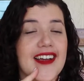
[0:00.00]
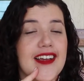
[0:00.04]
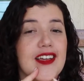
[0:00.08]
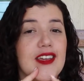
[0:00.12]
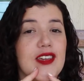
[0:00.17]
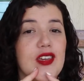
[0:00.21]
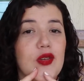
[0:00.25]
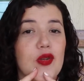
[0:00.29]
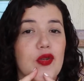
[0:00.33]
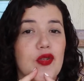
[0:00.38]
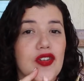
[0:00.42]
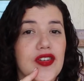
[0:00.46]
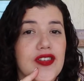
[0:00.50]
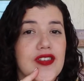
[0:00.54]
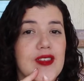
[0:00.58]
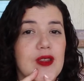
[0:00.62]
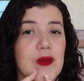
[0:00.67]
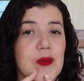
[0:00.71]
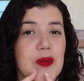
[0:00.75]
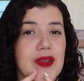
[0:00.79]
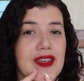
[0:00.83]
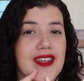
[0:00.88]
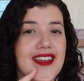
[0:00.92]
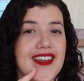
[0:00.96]
you're
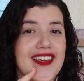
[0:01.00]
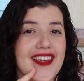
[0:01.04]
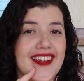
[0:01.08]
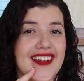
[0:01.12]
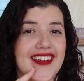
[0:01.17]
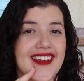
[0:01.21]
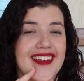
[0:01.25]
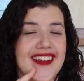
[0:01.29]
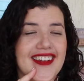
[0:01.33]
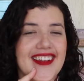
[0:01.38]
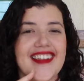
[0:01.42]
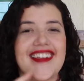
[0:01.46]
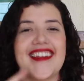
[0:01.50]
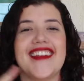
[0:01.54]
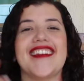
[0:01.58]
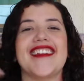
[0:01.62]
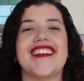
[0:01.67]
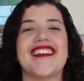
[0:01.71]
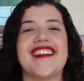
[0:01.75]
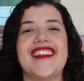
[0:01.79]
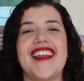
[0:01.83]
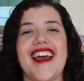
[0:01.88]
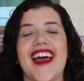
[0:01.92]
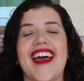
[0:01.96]
speaking.
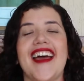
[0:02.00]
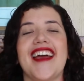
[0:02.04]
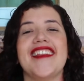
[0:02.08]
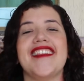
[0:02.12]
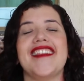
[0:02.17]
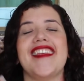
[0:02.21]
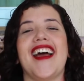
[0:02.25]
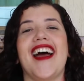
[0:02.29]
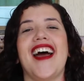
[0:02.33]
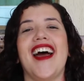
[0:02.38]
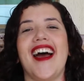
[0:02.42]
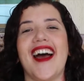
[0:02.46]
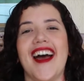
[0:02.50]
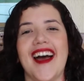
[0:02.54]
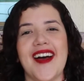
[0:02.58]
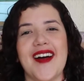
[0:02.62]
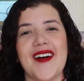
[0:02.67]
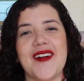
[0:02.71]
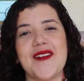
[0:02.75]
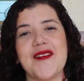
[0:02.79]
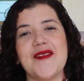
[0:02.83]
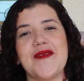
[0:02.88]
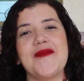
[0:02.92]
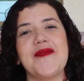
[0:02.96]
That's
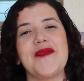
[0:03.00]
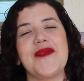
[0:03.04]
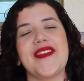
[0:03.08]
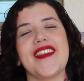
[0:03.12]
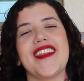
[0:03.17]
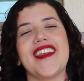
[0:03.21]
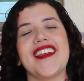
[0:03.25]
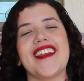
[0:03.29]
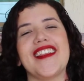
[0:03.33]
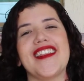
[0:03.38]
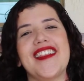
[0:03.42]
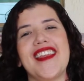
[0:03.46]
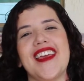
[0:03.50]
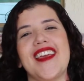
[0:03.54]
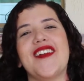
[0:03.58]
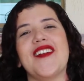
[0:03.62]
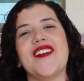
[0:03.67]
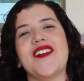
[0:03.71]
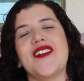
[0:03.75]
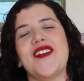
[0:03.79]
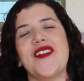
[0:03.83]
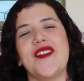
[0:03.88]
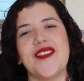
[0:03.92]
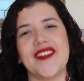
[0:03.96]
how they
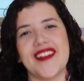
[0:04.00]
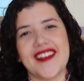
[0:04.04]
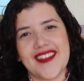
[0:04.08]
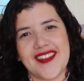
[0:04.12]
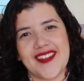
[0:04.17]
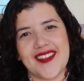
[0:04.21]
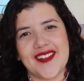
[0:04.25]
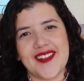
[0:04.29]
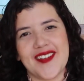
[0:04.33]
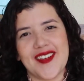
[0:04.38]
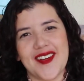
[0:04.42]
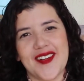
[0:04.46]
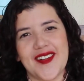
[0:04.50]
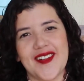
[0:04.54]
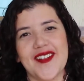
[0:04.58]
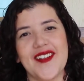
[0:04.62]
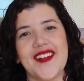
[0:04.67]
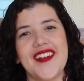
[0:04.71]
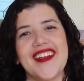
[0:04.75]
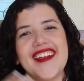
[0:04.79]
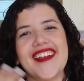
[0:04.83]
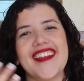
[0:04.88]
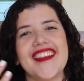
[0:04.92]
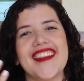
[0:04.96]
are going to
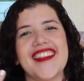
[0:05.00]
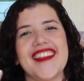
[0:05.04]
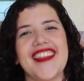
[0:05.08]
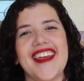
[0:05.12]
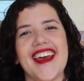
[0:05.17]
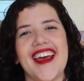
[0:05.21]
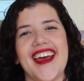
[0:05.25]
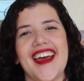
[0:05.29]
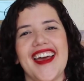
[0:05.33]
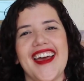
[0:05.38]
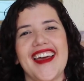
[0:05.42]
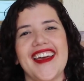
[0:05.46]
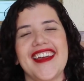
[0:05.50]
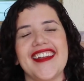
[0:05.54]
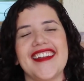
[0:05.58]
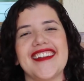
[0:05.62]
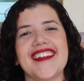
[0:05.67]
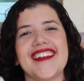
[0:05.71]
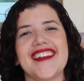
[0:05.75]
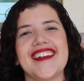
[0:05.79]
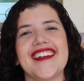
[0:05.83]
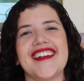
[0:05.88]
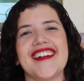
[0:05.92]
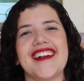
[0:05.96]
know that
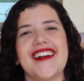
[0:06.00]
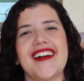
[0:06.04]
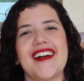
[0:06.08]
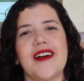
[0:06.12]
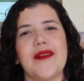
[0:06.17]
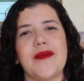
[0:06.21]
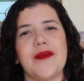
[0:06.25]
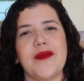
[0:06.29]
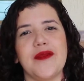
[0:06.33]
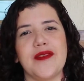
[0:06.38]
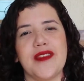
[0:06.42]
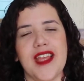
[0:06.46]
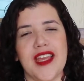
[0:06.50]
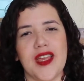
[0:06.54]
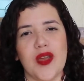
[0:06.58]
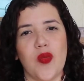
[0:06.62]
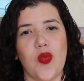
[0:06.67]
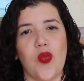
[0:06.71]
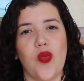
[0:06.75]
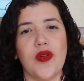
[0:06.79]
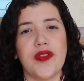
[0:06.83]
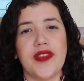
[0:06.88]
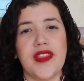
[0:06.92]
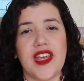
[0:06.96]

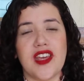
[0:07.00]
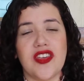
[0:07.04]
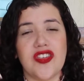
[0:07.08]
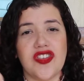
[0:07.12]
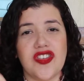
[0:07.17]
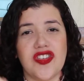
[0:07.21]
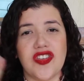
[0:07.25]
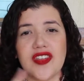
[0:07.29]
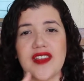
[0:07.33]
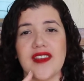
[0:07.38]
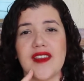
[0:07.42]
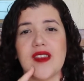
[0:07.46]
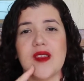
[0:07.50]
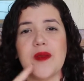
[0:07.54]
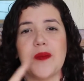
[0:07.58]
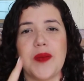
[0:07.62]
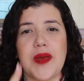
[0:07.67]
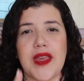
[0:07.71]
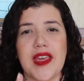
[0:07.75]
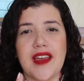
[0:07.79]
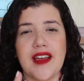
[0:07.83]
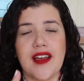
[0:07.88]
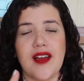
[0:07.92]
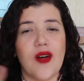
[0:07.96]
they should
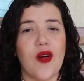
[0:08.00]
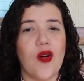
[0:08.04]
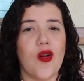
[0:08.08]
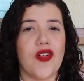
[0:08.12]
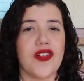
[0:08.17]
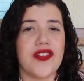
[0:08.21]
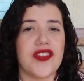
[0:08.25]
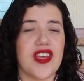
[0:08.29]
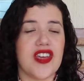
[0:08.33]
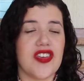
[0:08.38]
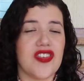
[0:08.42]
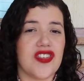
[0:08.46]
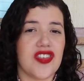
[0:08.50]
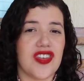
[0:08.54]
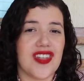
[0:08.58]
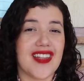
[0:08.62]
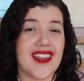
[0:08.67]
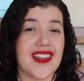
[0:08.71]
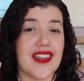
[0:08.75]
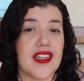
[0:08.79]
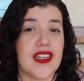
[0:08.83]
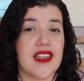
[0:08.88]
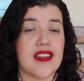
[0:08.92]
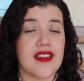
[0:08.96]
speak or they should
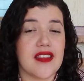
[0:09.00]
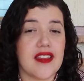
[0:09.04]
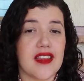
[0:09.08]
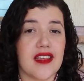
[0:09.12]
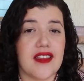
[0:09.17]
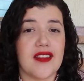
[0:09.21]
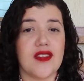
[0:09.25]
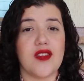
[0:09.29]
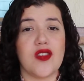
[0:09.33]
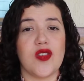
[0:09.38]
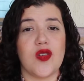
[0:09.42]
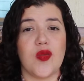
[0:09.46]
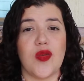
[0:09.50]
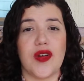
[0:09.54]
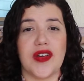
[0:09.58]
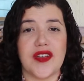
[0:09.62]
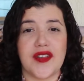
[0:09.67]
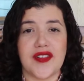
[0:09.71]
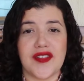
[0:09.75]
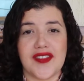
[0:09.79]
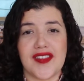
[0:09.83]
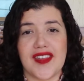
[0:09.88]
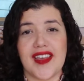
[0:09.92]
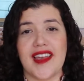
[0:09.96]
listen to what
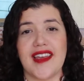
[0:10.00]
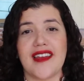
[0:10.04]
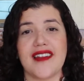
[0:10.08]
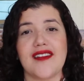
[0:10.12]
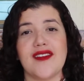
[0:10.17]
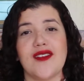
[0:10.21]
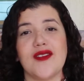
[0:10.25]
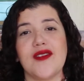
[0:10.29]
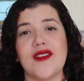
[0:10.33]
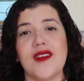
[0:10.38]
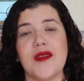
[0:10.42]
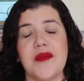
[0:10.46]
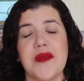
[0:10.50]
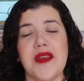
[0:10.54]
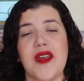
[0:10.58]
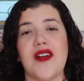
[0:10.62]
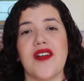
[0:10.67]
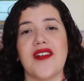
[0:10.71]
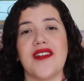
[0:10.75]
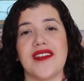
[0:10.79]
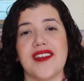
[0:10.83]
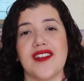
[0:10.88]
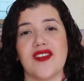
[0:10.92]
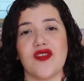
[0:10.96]
you're saying. So
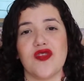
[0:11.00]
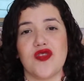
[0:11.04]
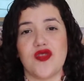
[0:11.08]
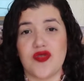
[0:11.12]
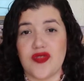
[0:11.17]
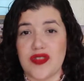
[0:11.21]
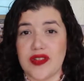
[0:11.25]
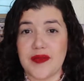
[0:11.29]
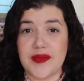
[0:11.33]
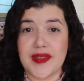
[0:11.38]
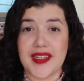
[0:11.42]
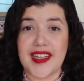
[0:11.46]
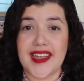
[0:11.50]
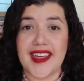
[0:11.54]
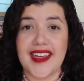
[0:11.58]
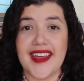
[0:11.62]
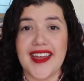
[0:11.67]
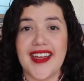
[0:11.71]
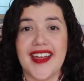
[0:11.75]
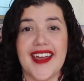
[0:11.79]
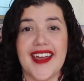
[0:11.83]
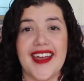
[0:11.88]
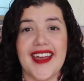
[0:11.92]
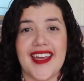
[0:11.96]
TPR is extremely
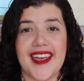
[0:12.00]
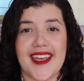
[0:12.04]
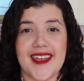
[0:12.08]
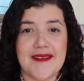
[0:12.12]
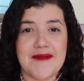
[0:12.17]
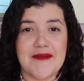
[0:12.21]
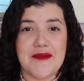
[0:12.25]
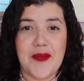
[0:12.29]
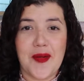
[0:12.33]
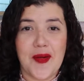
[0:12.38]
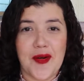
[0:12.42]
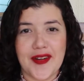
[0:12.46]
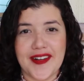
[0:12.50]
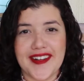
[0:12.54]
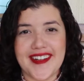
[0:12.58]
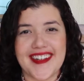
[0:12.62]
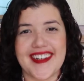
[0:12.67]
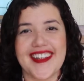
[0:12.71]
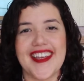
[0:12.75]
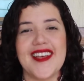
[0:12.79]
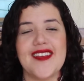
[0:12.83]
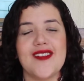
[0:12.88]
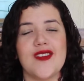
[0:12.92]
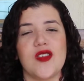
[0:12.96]

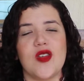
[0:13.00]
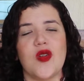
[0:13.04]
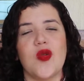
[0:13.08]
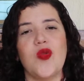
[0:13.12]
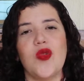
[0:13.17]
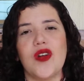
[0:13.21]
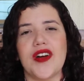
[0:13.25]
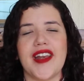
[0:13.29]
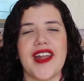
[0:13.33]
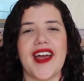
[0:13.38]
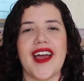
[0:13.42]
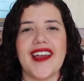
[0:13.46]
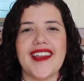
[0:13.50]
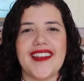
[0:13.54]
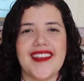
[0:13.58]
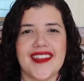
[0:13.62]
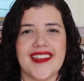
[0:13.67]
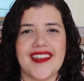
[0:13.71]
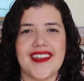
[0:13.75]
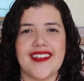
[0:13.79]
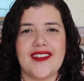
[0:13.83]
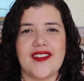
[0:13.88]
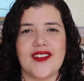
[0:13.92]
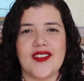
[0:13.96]
important. So what I
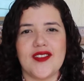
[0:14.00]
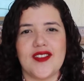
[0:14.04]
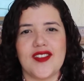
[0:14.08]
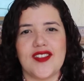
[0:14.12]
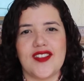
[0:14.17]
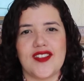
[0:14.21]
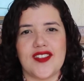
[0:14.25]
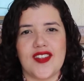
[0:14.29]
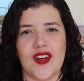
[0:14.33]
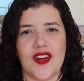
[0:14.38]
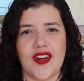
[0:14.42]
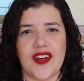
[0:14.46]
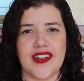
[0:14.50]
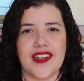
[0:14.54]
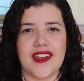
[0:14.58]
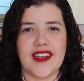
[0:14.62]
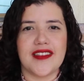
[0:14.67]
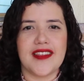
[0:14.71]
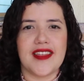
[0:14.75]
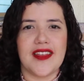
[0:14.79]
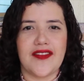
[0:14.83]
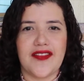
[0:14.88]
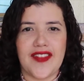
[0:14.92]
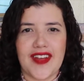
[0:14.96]
did to
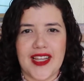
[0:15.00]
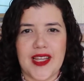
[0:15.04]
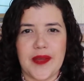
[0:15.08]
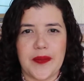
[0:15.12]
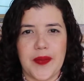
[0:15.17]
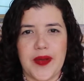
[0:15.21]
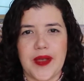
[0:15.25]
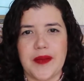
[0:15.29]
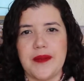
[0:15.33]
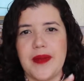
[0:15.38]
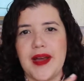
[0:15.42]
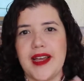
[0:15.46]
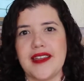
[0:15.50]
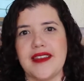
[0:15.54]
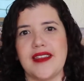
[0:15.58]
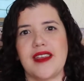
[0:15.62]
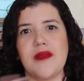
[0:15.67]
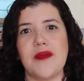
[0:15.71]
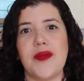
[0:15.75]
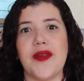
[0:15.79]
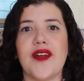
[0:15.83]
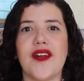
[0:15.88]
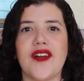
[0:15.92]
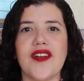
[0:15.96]
start developing my
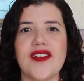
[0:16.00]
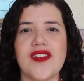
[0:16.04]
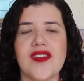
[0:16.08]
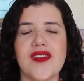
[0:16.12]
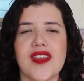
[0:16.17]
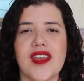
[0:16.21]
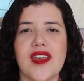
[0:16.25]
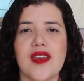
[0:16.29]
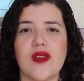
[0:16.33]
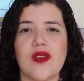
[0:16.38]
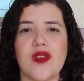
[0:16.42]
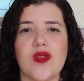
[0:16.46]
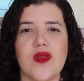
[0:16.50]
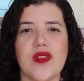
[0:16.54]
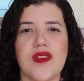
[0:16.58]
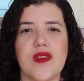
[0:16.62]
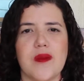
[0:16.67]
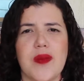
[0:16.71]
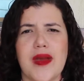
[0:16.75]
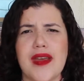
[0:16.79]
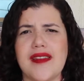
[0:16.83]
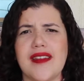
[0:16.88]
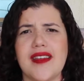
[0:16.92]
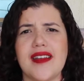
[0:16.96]
TPR skills was
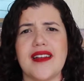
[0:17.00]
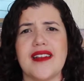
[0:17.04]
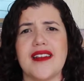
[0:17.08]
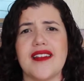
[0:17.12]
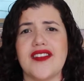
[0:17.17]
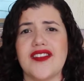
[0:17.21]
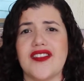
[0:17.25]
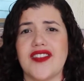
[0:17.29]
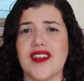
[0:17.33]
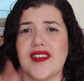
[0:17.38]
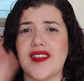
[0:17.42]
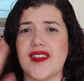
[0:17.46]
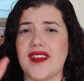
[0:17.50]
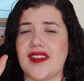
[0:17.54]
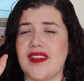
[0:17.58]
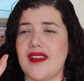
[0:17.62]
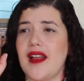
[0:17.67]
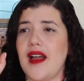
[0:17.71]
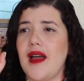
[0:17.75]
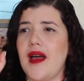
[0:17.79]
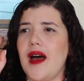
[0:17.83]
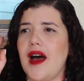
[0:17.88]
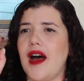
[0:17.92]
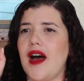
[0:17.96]
basically just
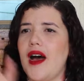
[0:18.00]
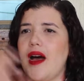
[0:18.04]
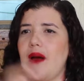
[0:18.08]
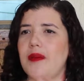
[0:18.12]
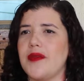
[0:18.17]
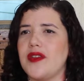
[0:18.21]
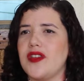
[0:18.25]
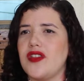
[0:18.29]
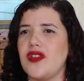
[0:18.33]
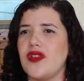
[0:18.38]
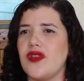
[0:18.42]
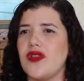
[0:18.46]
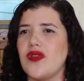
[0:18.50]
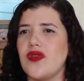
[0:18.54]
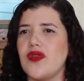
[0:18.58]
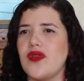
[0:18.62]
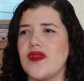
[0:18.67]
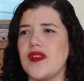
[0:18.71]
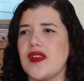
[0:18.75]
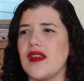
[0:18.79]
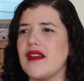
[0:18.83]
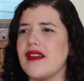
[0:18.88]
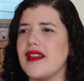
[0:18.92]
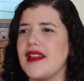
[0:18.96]

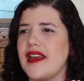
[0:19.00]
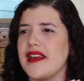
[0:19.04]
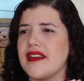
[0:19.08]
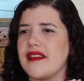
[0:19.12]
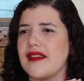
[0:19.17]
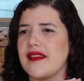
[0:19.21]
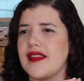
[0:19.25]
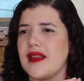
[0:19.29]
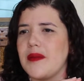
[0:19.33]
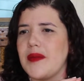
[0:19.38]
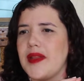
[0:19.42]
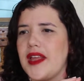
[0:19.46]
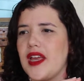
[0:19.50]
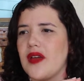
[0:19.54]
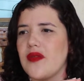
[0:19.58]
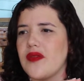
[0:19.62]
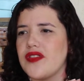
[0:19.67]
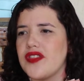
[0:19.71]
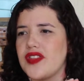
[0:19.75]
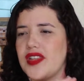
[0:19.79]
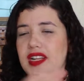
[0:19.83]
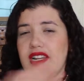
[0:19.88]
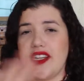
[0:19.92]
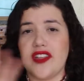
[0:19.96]
use like some
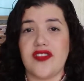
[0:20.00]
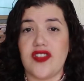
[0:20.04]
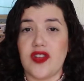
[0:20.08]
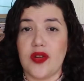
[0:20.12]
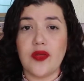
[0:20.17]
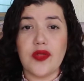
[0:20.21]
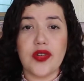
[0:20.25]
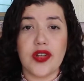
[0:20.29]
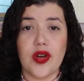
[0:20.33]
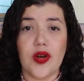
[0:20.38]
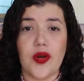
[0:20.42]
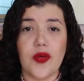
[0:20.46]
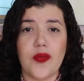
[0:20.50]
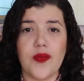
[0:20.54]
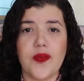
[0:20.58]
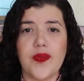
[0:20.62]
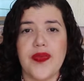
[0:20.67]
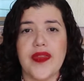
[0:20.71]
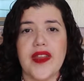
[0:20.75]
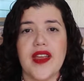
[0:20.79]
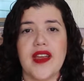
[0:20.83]
language that I don't know,